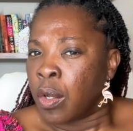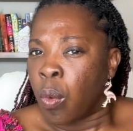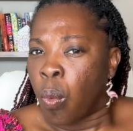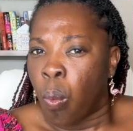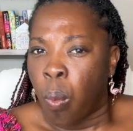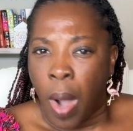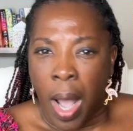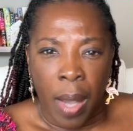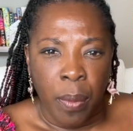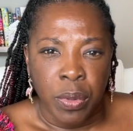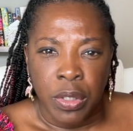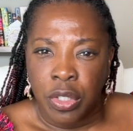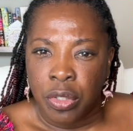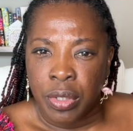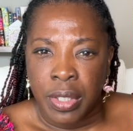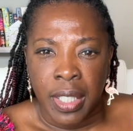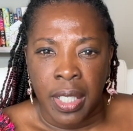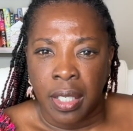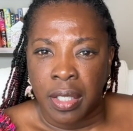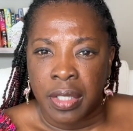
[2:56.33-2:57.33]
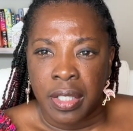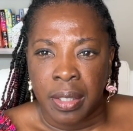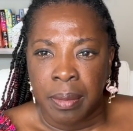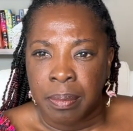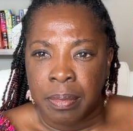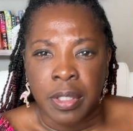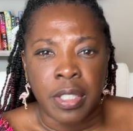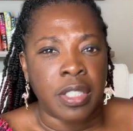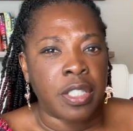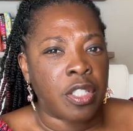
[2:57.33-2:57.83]
Why would you tell
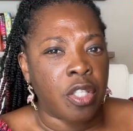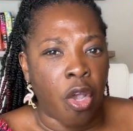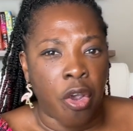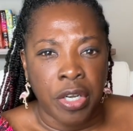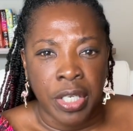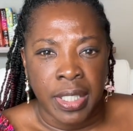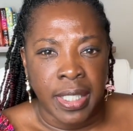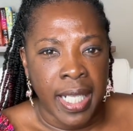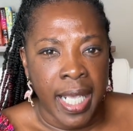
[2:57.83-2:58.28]
them to start a